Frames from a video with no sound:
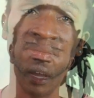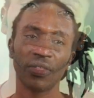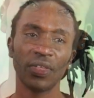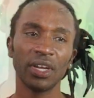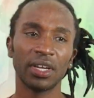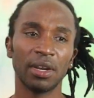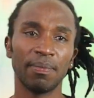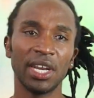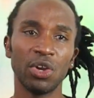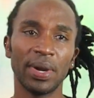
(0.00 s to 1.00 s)
I think
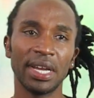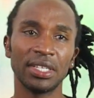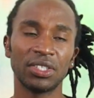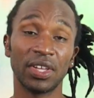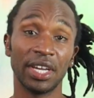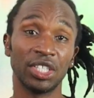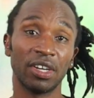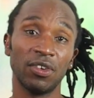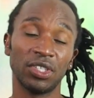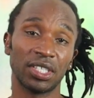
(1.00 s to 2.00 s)
in many ways the
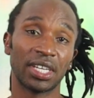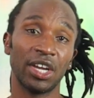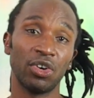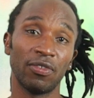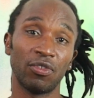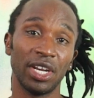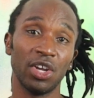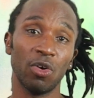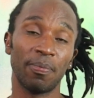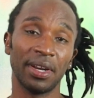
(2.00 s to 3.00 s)
interviews has kind of
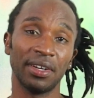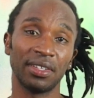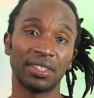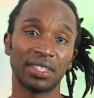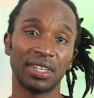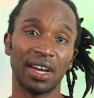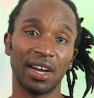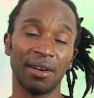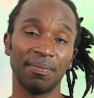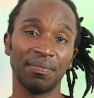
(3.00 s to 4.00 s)
really opened,
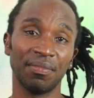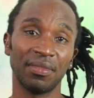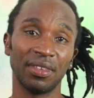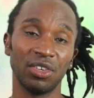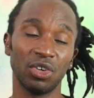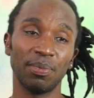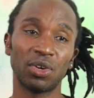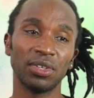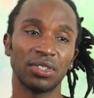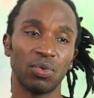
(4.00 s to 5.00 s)

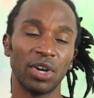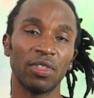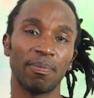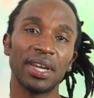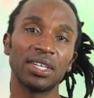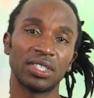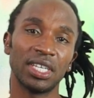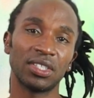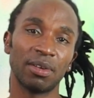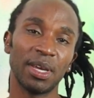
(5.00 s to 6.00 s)
because one of the biggest
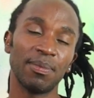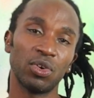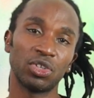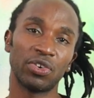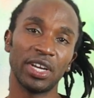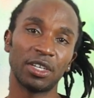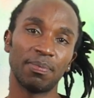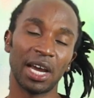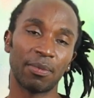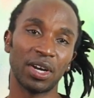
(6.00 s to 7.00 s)
things that made me want to
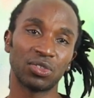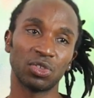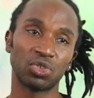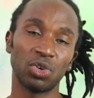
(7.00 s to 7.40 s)
create Black Brass was